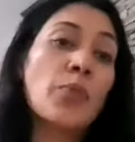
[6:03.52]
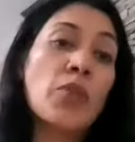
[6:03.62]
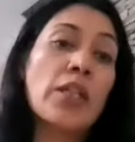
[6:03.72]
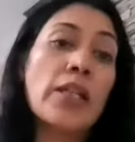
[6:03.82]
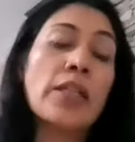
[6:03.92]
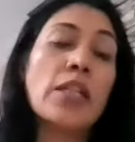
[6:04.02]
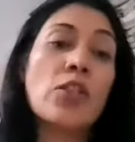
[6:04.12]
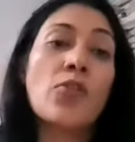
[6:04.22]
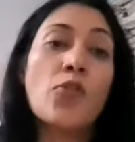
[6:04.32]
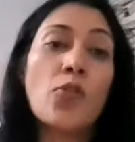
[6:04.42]
expertise
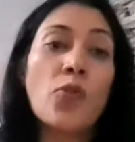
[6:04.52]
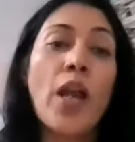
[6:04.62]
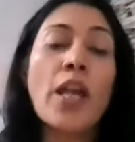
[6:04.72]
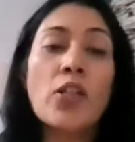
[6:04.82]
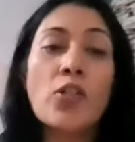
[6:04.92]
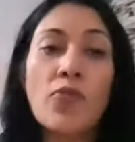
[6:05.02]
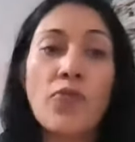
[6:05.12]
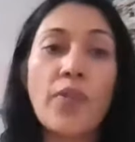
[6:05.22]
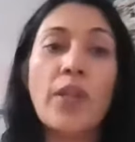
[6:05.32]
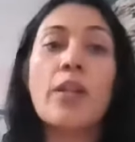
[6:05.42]
instead of trying to
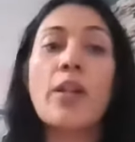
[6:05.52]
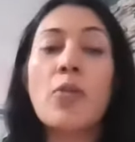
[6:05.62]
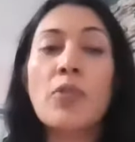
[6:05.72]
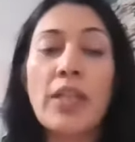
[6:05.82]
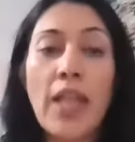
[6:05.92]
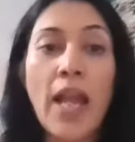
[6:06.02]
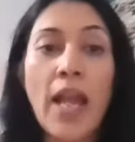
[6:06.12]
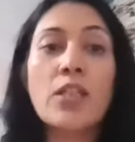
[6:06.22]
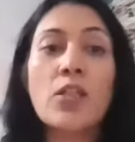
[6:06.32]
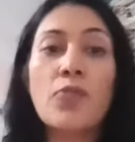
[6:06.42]
figure out the
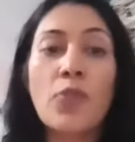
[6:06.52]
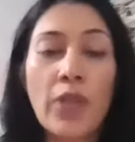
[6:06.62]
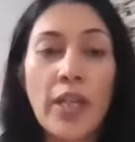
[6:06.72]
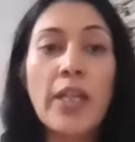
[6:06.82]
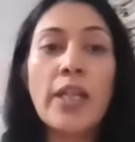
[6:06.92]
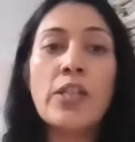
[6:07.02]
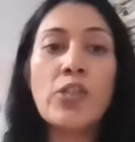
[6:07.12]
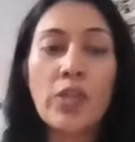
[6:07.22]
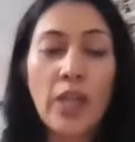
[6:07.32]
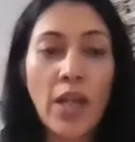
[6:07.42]
answer for
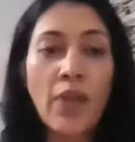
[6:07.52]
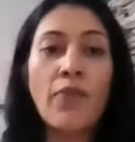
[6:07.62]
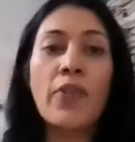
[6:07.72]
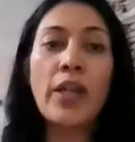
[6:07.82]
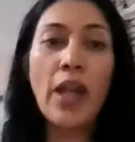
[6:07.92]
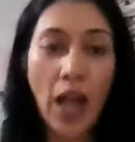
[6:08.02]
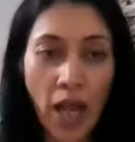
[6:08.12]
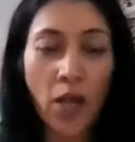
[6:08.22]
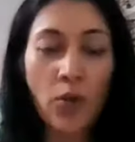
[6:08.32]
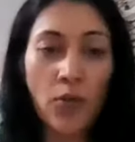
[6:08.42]
each and every
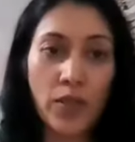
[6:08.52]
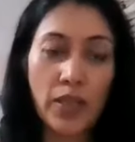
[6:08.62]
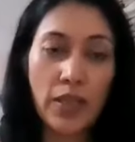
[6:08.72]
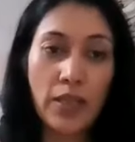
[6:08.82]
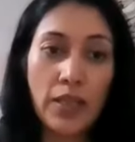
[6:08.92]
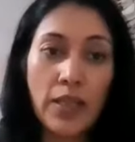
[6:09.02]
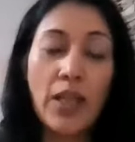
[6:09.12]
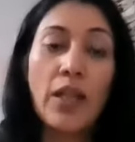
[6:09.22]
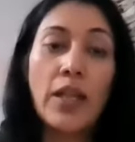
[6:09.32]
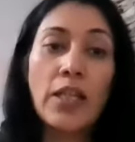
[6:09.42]
how.
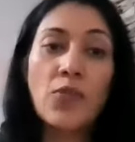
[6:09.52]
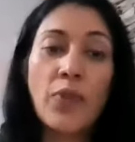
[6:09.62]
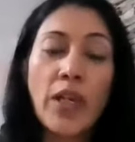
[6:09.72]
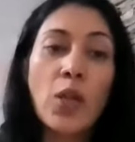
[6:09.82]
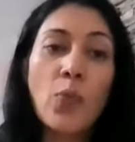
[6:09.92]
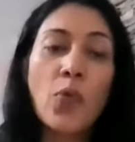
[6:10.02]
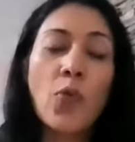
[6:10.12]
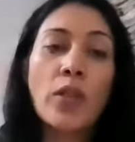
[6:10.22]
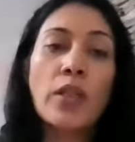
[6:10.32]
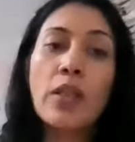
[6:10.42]
It's very
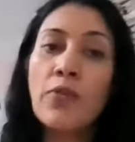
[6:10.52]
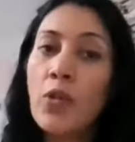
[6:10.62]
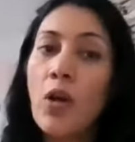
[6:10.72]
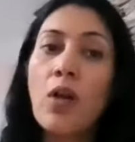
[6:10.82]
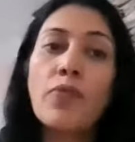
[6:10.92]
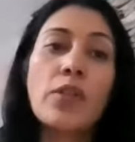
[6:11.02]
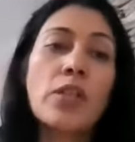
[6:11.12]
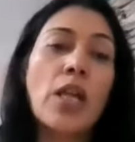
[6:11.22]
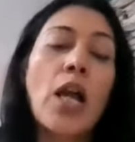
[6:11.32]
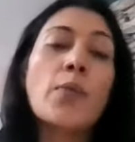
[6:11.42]
important, and we
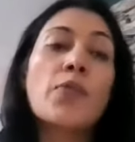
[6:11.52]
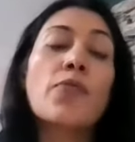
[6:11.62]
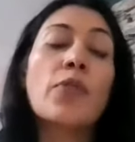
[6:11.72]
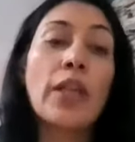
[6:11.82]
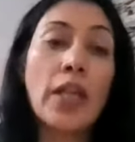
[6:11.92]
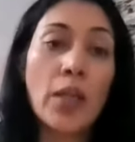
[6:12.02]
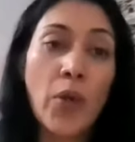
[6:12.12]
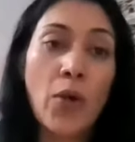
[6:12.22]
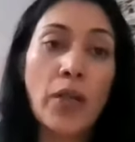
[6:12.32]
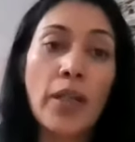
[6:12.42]
oftentimes forget
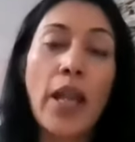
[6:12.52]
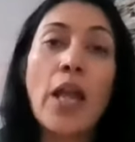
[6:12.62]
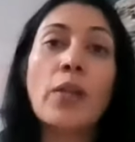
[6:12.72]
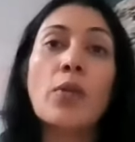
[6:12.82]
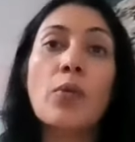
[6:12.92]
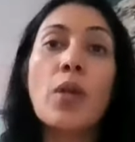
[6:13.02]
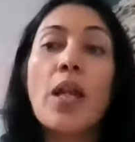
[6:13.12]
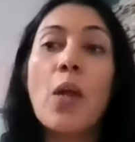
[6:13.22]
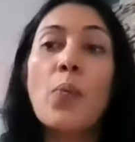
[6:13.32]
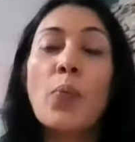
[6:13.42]
about it and
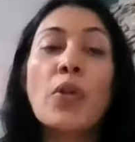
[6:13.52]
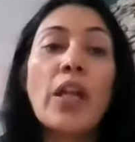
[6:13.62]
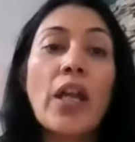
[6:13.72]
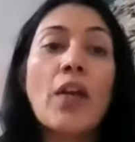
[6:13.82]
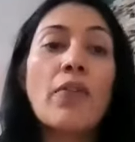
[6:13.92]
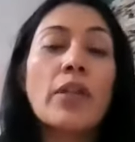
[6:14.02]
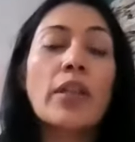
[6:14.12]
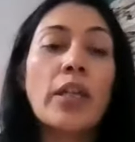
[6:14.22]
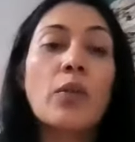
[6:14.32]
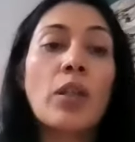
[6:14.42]
put
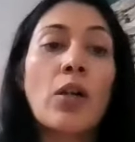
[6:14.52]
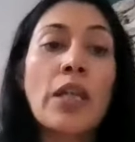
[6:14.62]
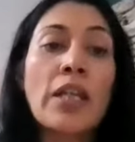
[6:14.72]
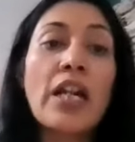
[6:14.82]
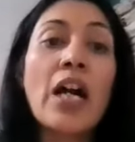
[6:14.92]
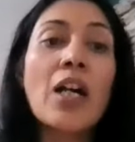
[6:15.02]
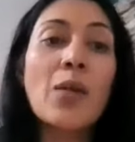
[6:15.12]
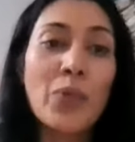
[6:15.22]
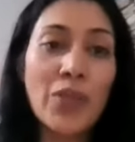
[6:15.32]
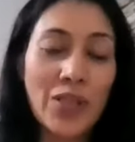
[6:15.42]
everything, the
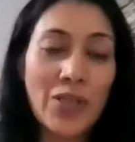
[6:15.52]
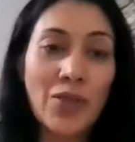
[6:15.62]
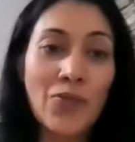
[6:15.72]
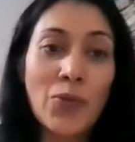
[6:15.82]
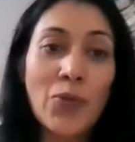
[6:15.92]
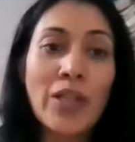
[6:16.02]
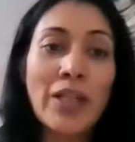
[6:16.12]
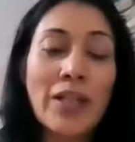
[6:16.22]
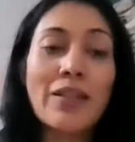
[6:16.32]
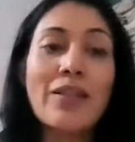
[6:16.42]
entire burden of
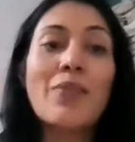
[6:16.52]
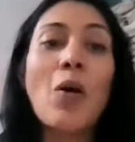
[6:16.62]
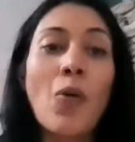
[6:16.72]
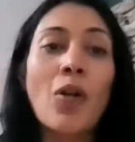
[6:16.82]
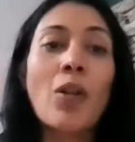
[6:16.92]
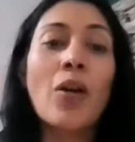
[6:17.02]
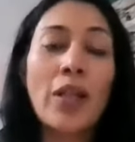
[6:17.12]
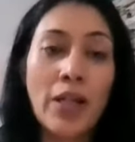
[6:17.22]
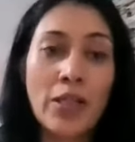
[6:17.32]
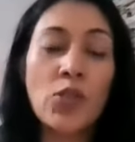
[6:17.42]
doing it, all
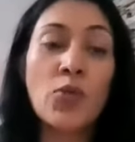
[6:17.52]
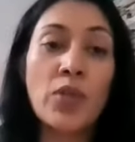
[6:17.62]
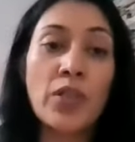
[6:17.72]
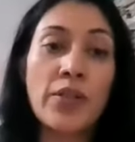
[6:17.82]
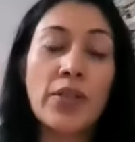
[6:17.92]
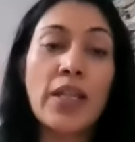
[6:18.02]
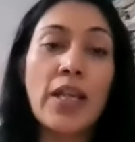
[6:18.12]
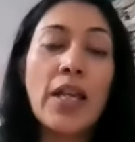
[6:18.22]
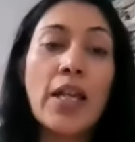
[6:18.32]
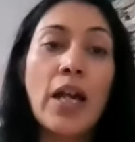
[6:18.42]
on our shoulders.